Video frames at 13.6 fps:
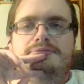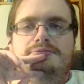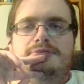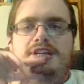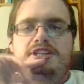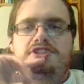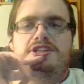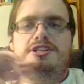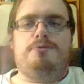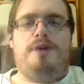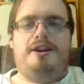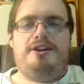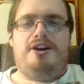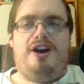It's just
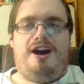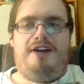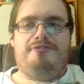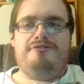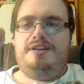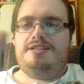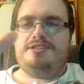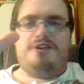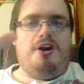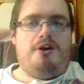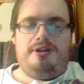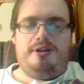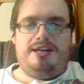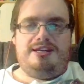one cough. It's
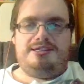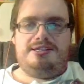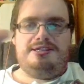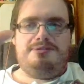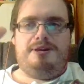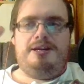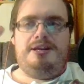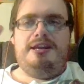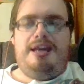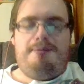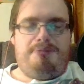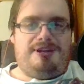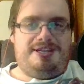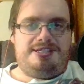all it is. It's one.
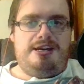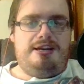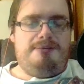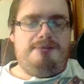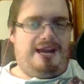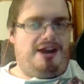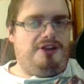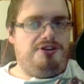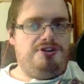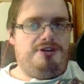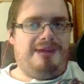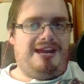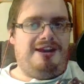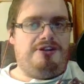Plus, my
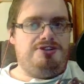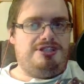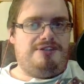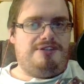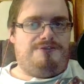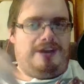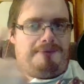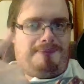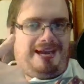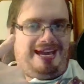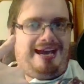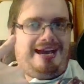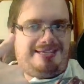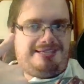allergies affect my
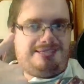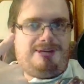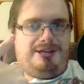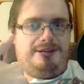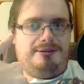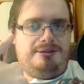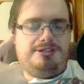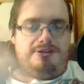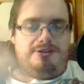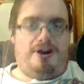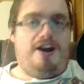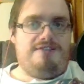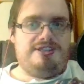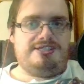asthma. So
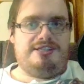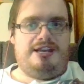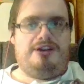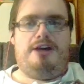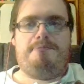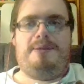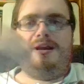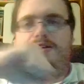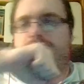obviously I cough, but I do